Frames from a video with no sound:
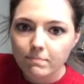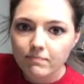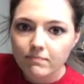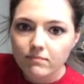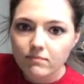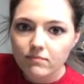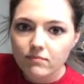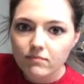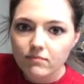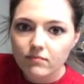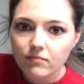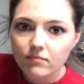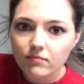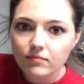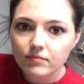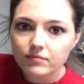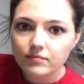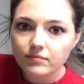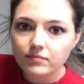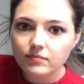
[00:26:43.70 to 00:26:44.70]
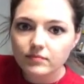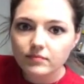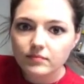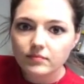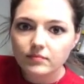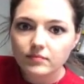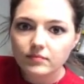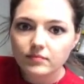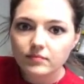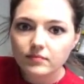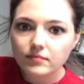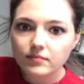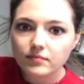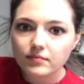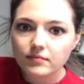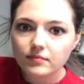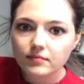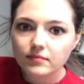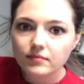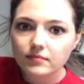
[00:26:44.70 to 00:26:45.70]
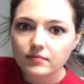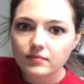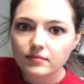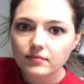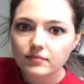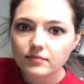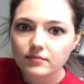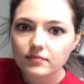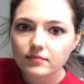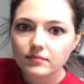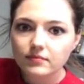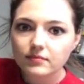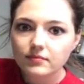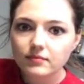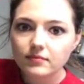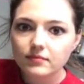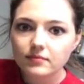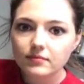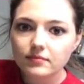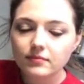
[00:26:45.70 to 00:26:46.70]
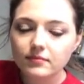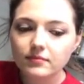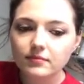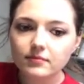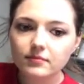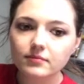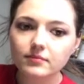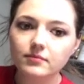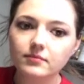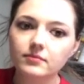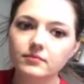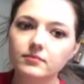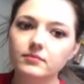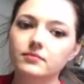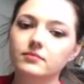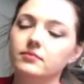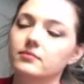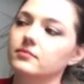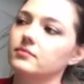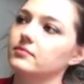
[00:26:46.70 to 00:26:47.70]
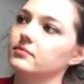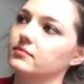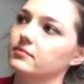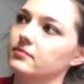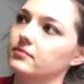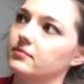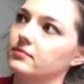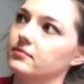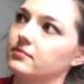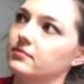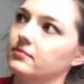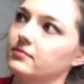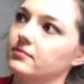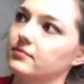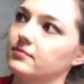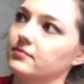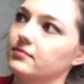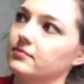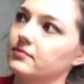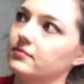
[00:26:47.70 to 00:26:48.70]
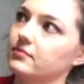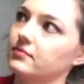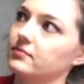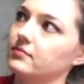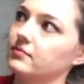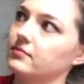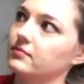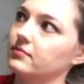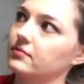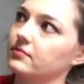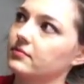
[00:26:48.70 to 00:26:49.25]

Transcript: (not speaking)